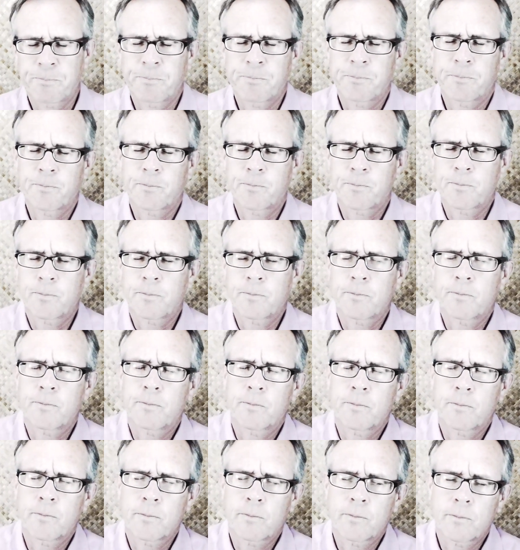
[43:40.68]

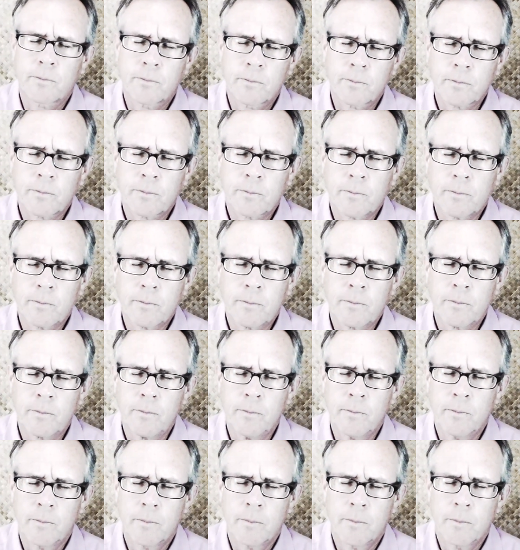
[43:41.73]

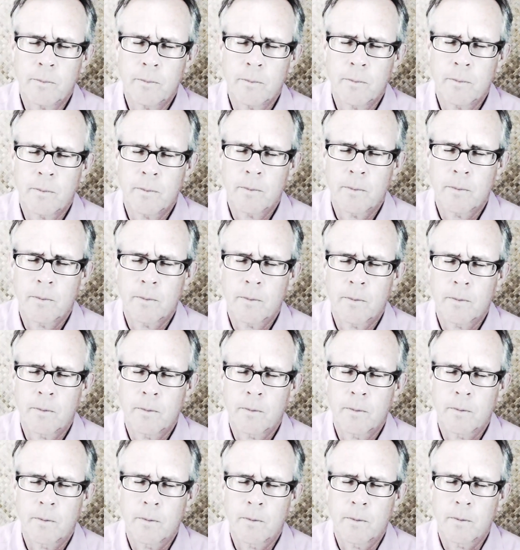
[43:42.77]

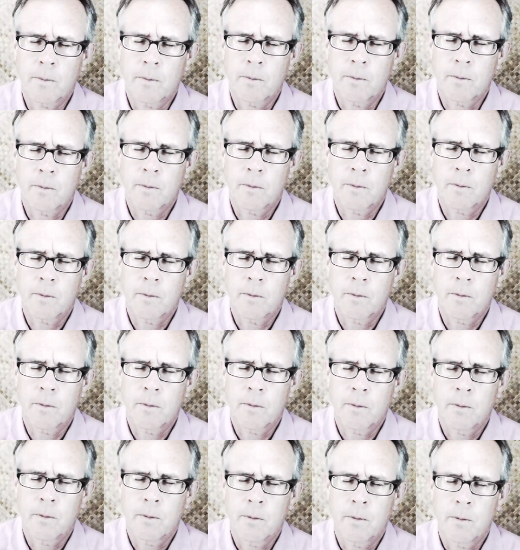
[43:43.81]

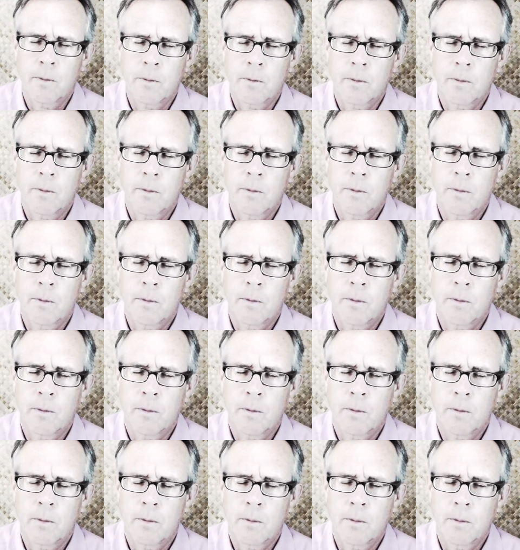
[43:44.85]

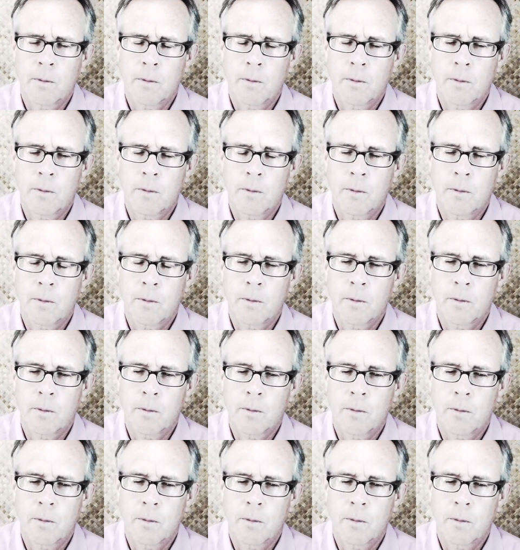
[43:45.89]
[no speech]